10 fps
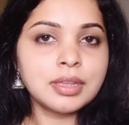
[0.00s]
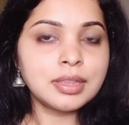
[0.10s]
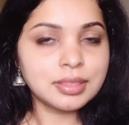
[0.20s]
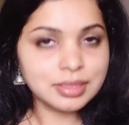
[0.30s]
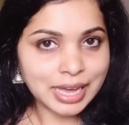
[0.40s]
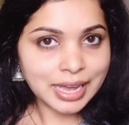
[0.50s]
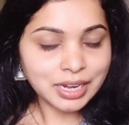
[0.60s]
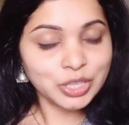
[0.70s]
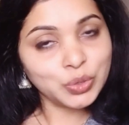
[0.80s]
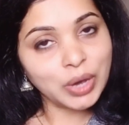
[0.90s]

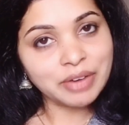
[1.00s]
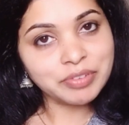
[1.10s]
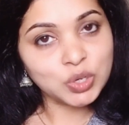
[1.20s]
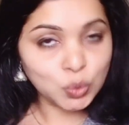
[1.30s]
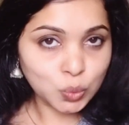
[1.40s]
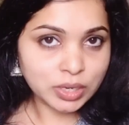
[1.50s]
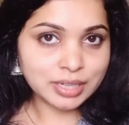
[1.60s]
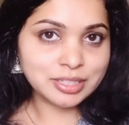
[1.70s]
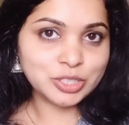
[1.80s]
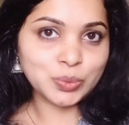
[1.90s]
then you have a cool
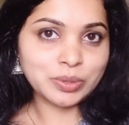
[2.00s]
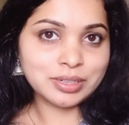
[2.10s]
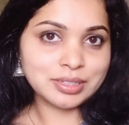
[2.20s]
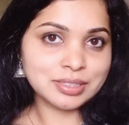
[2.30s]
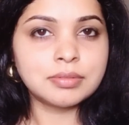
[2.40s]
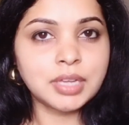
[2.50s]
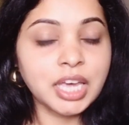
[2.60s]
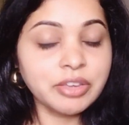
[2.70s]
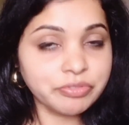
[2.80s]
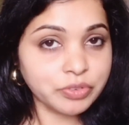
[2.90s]
undertone.
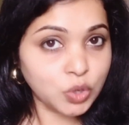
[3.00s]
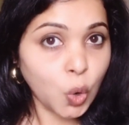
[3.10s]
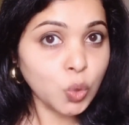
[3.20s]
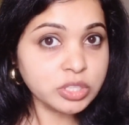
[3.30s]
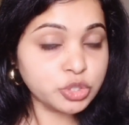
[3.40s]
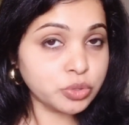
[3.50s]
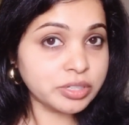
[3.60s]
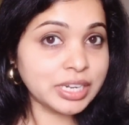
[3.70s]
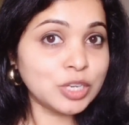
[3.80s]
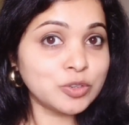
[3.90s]
If gold
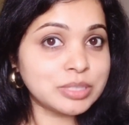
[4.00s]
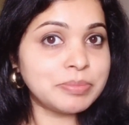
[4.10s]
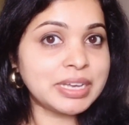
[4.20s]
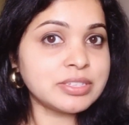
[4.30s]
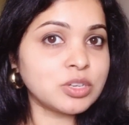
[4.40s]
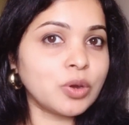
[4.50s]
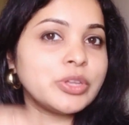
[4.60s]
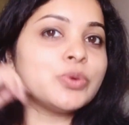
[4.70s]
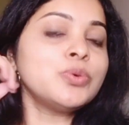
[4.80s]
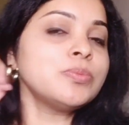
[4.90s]
jewelry looks best on you,